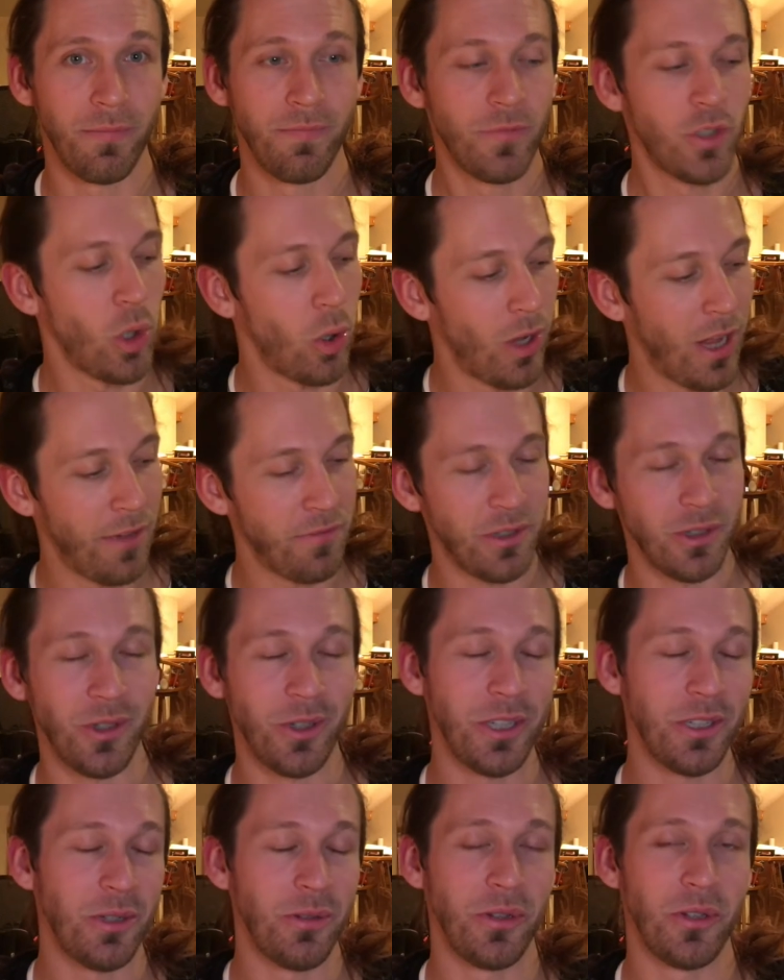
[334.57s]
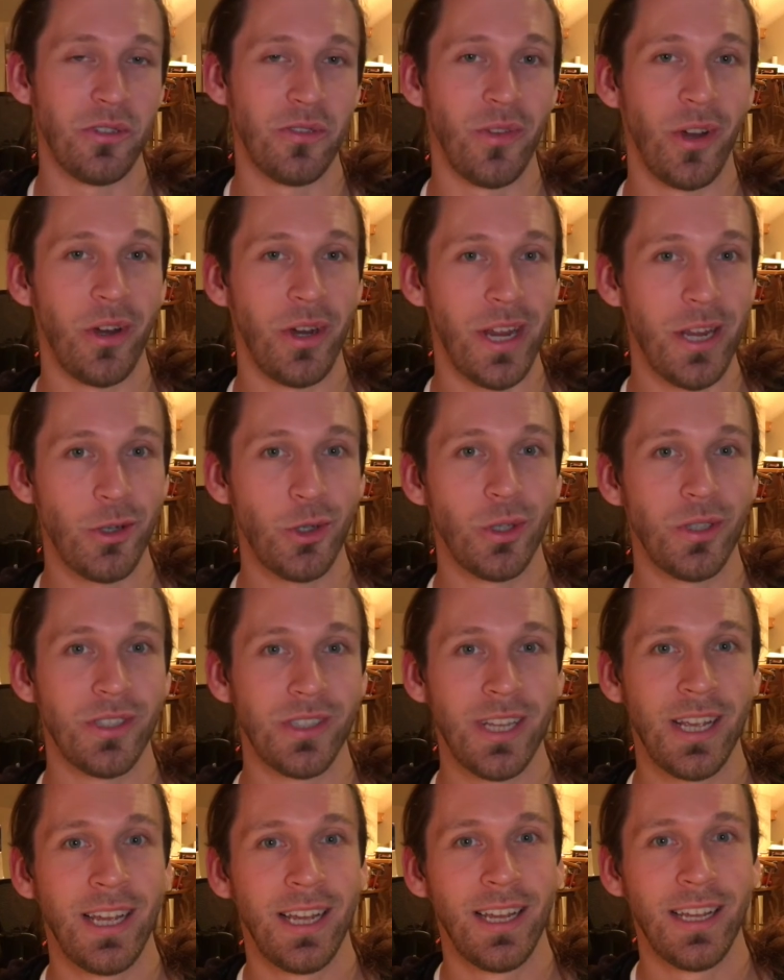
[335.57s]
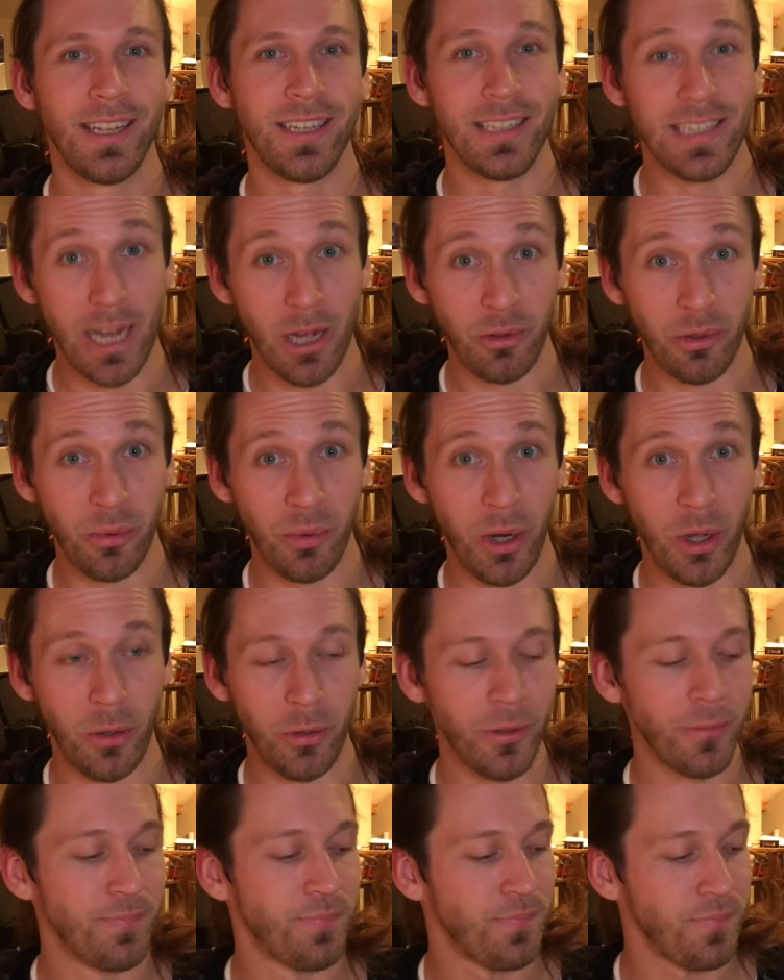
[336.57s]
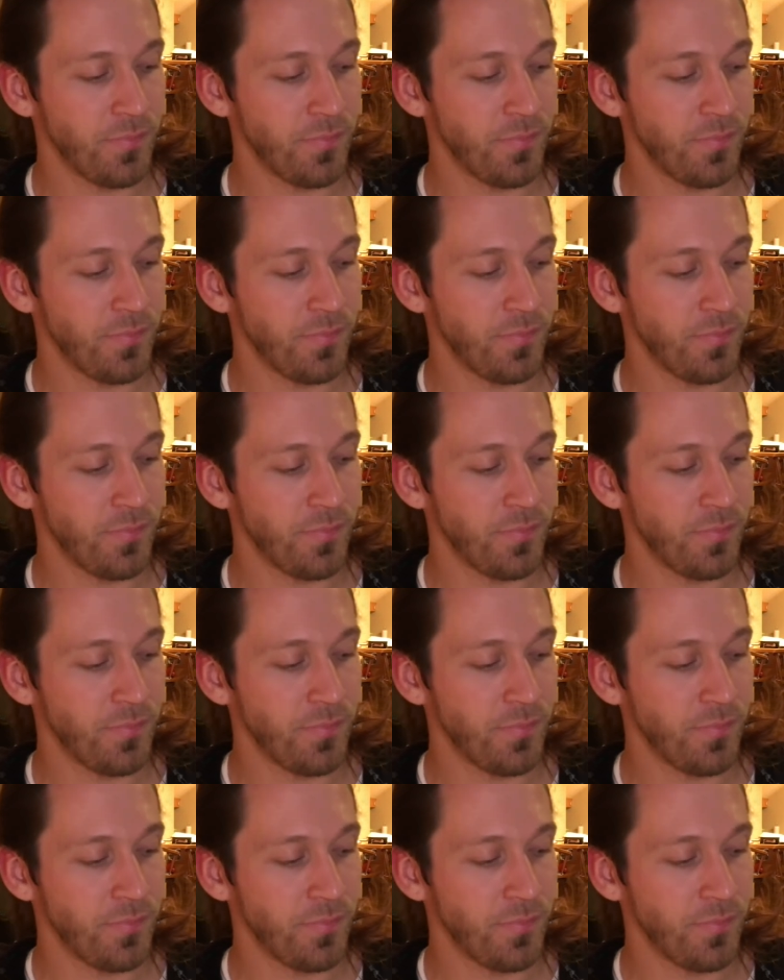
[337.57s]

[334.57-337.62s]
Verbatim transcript: So I'll have to look at doing those variations down the road.